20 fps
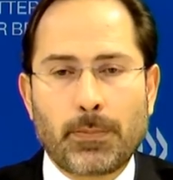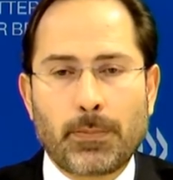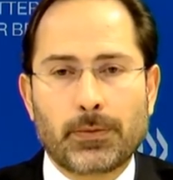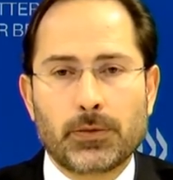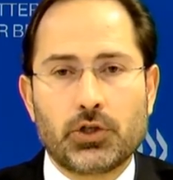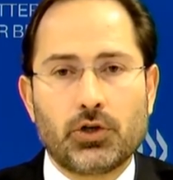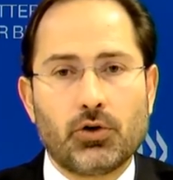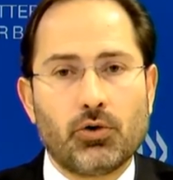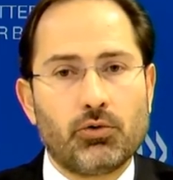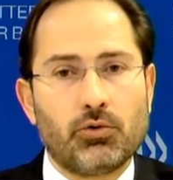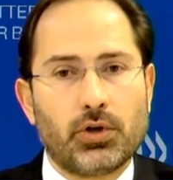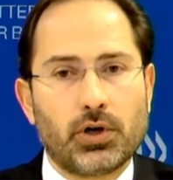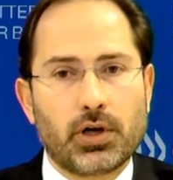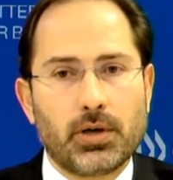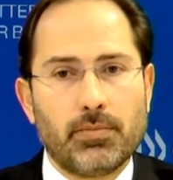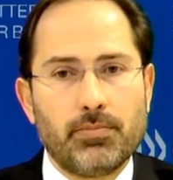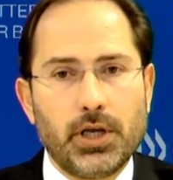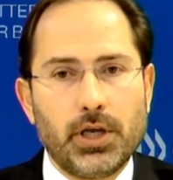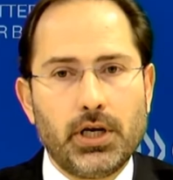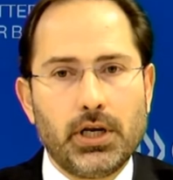So the
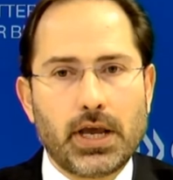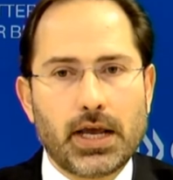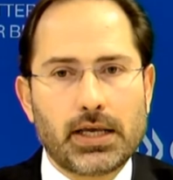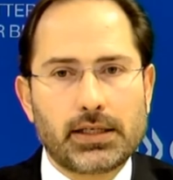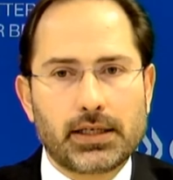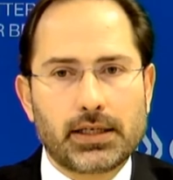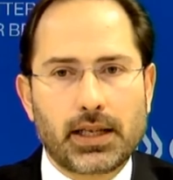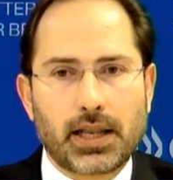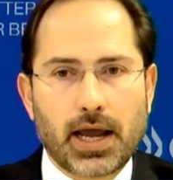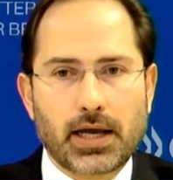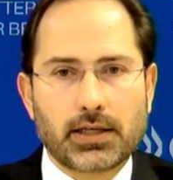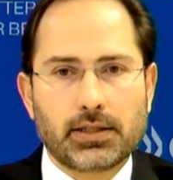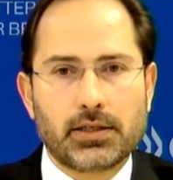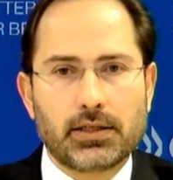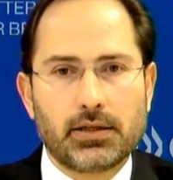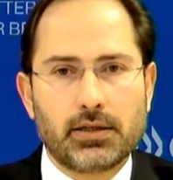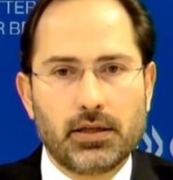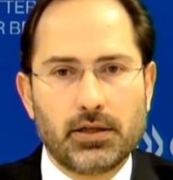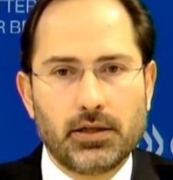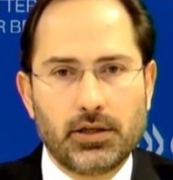committee has
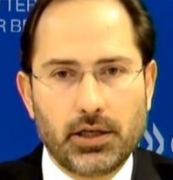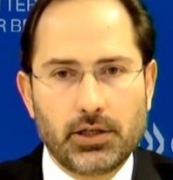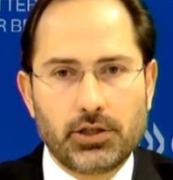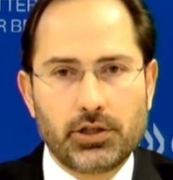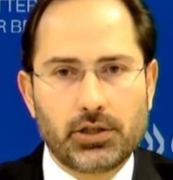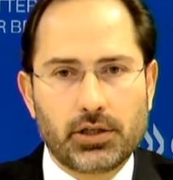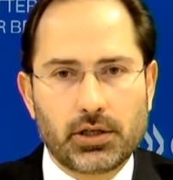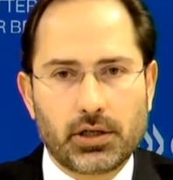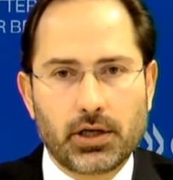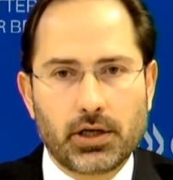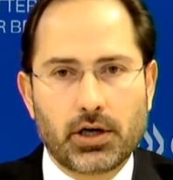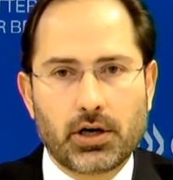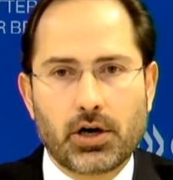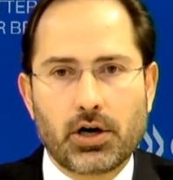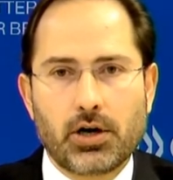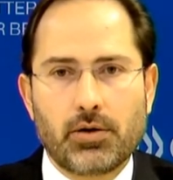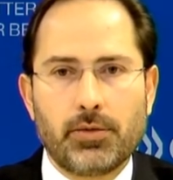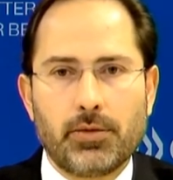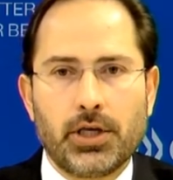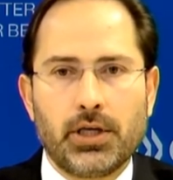elected the digital
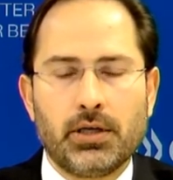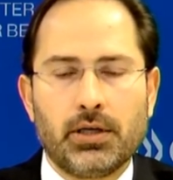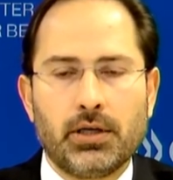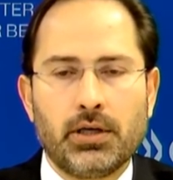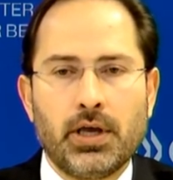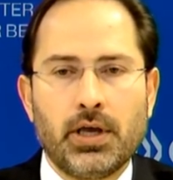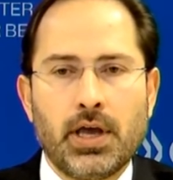economy